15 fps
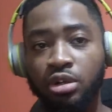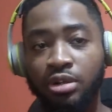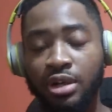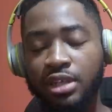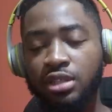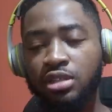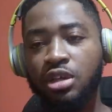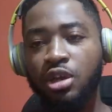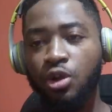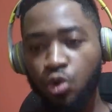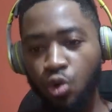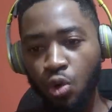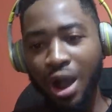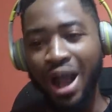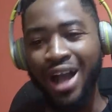all right,
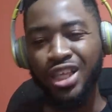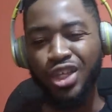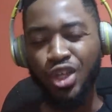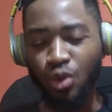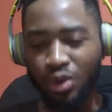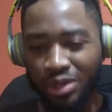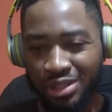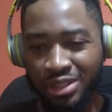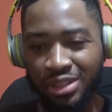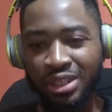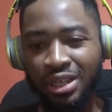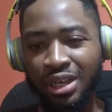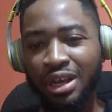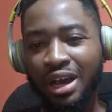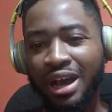who actually
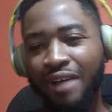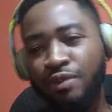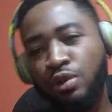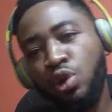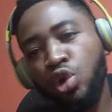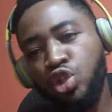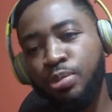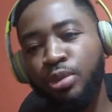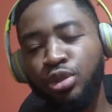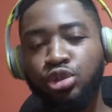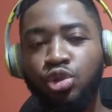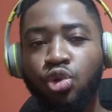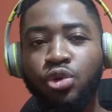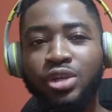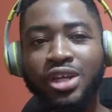have a lot more to
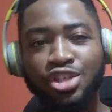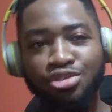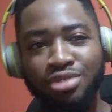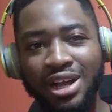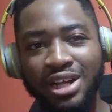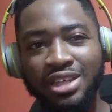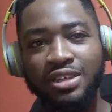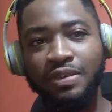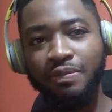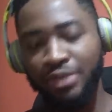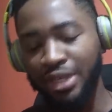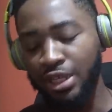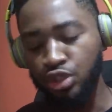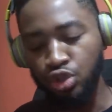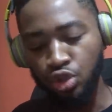talk on their tracks
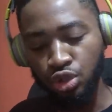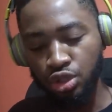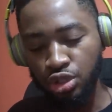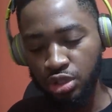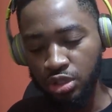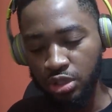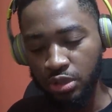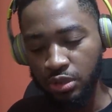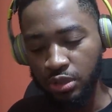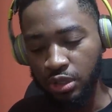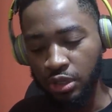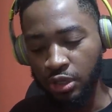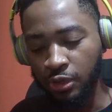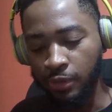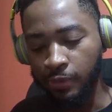than just
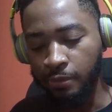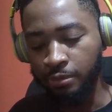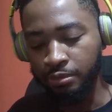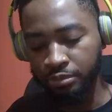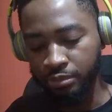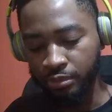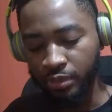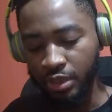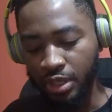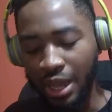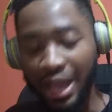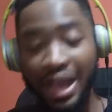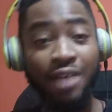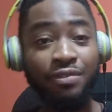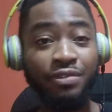um
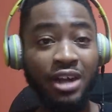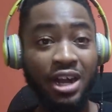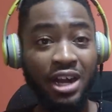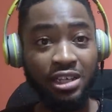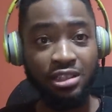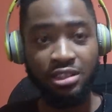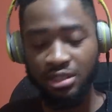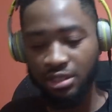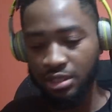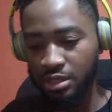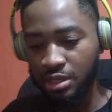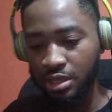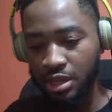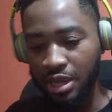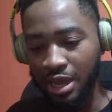I have cars,
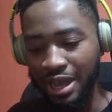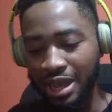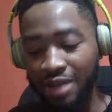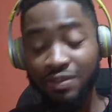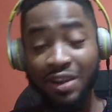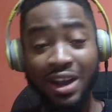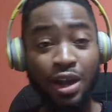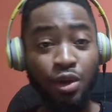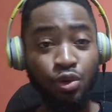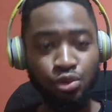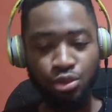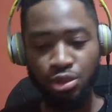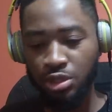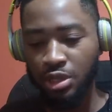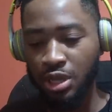I have
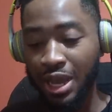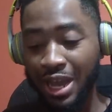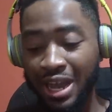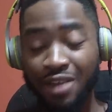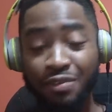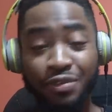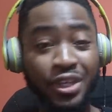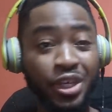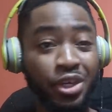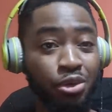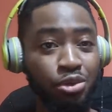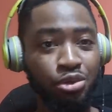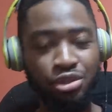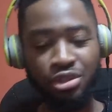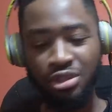house, I have
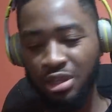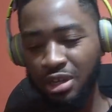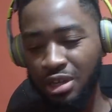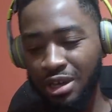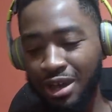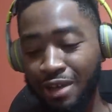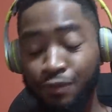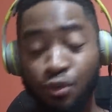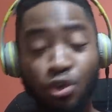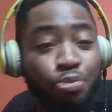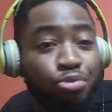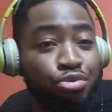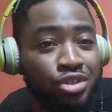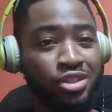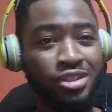girls, I fuck
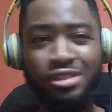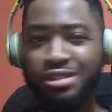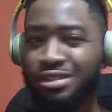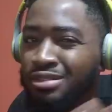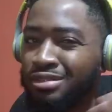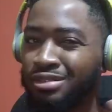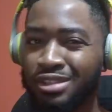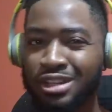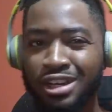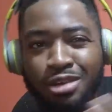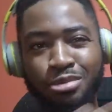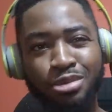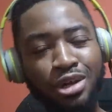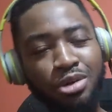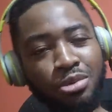pussy.
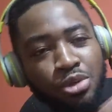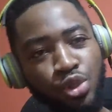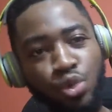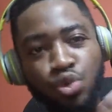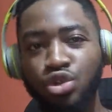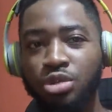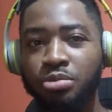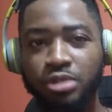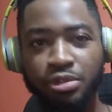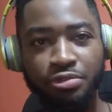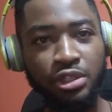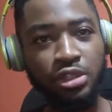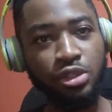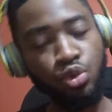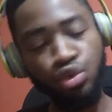Nah, bro, come on, do something
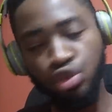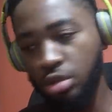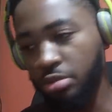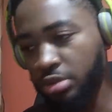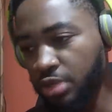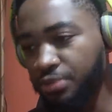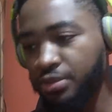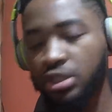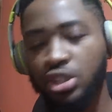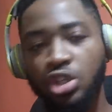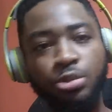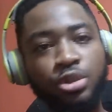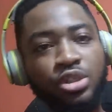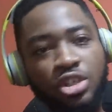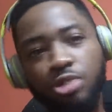different. Do something different.
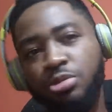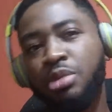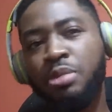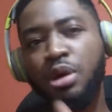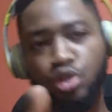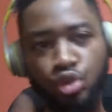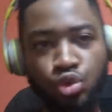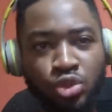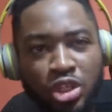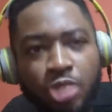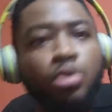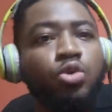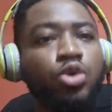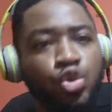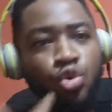Tell me, tell me about you. Tell
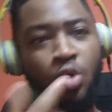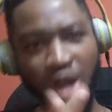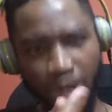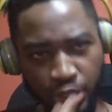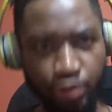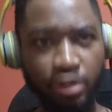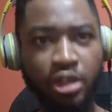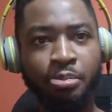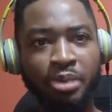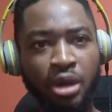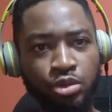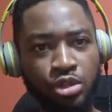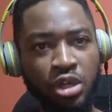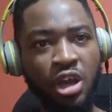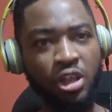me what you are angry
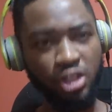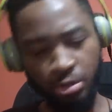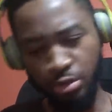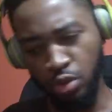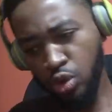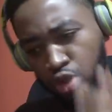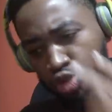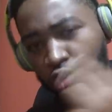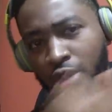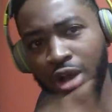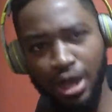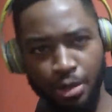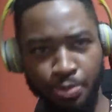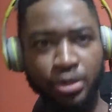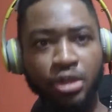about. Tell me what you are
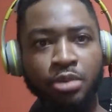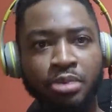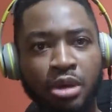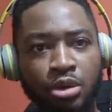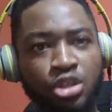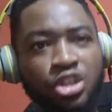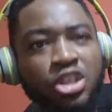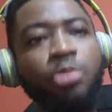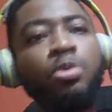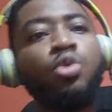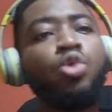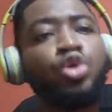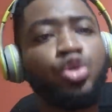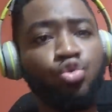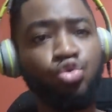happy about. Tell me
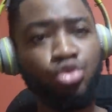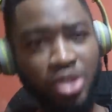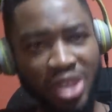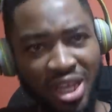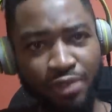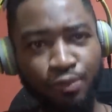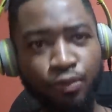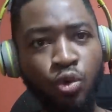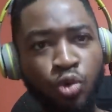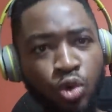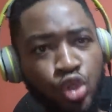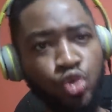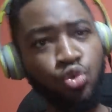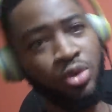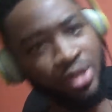what you stand for,
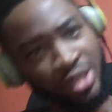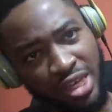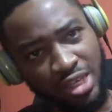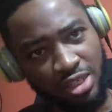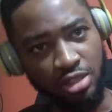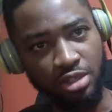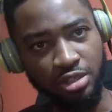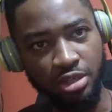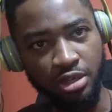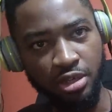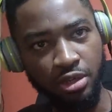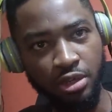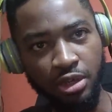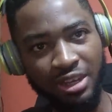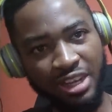what you're against.
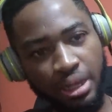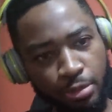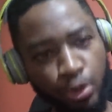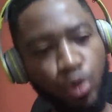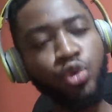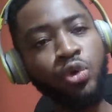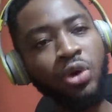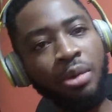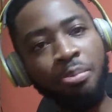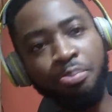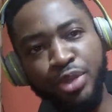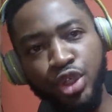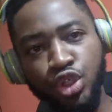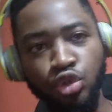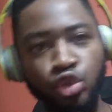Let me know your
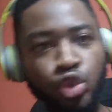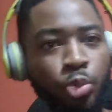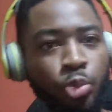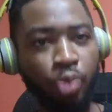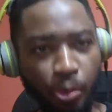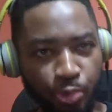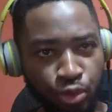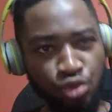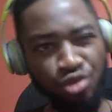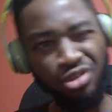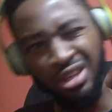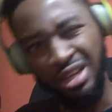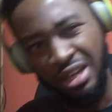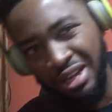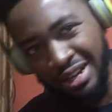ambition,
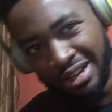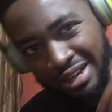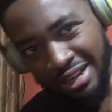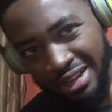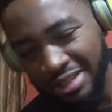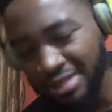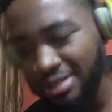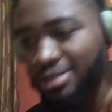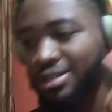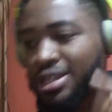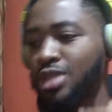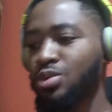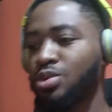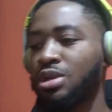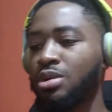purpose.
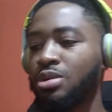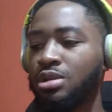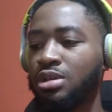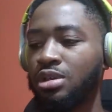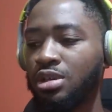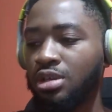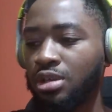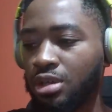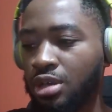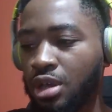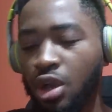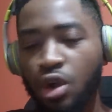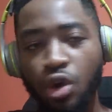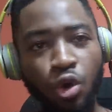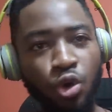That's what I want to hear
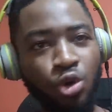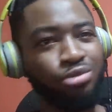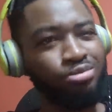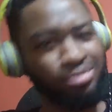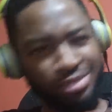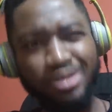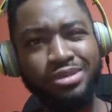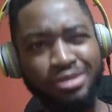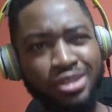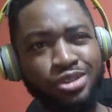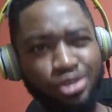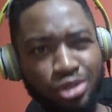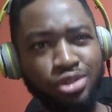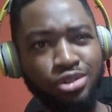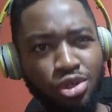or
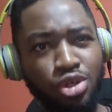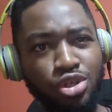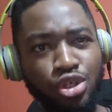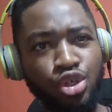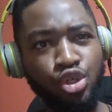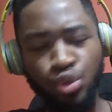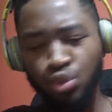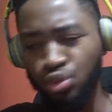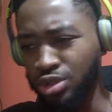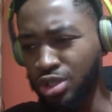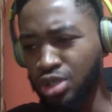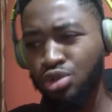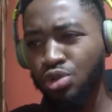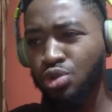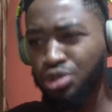such issues,
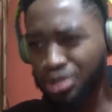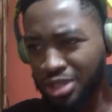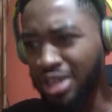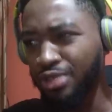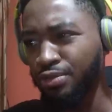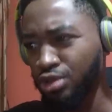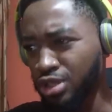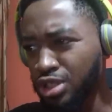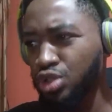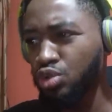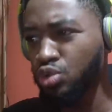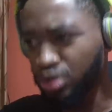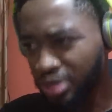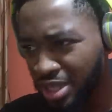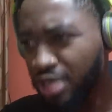things you don't stand for, things
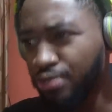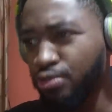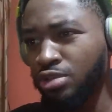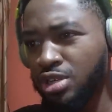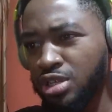you stand for.